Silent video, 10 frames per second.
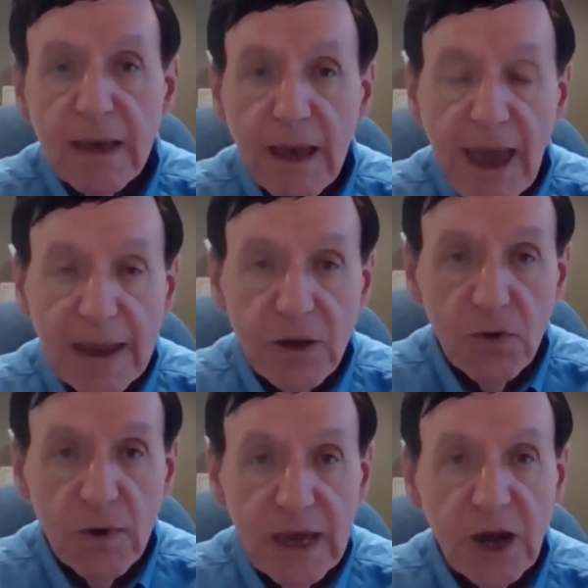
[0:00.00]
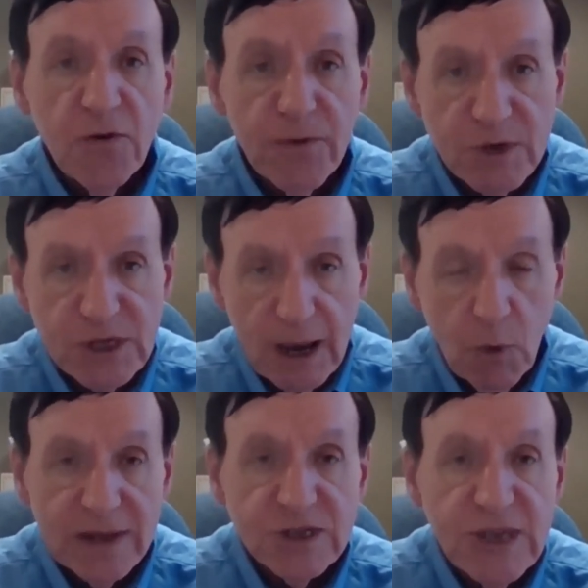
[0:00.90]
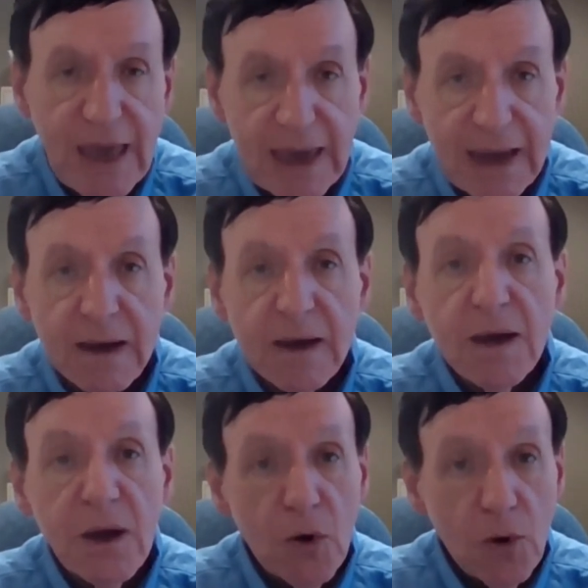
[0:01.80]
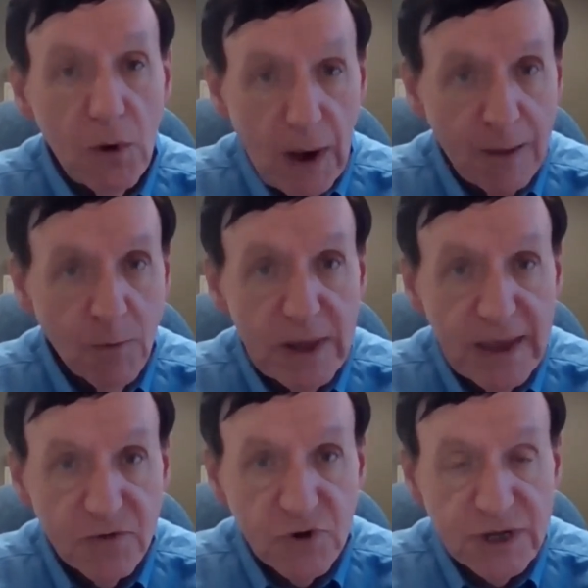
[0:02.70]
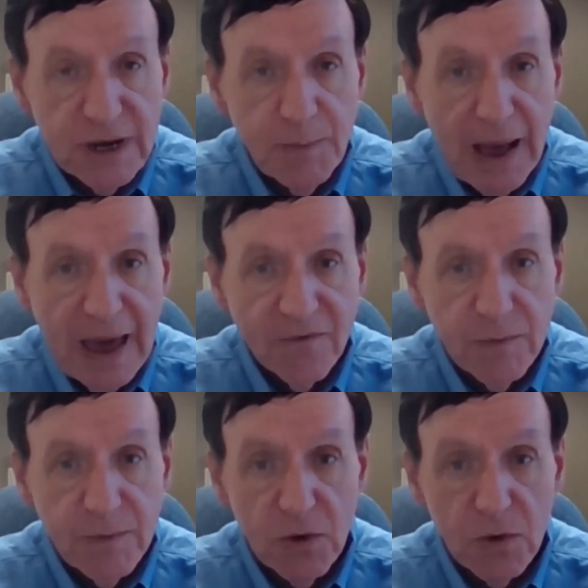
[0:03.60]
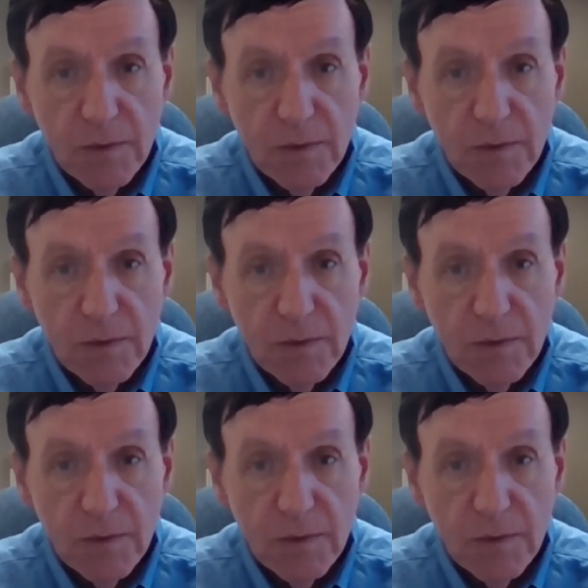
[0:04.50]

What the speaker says: and you hear from someone saying, I'm really interested in buying from you.